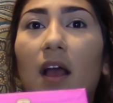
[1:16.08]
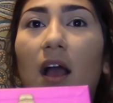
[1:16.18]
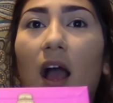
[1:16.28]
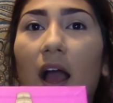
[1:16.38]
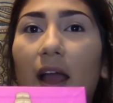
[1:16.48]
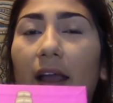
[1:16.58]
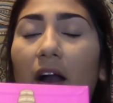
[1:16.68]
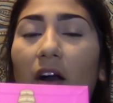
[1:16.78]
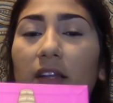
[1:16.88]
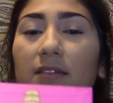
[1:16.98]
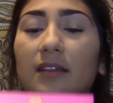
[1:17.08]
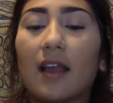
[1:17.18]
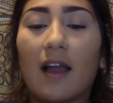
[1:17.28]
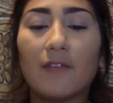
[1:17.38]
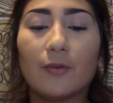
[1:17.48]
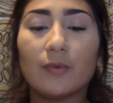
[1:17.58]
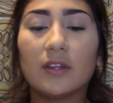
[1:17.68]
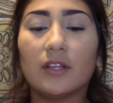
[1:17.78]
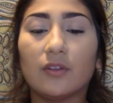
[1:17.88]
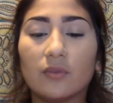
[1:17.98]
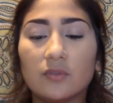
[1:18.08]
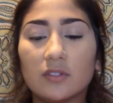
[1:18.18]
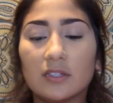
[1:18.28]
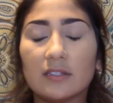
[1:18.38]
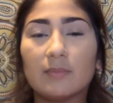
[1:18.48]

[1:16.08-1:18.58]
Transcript: I honestly haven't really used this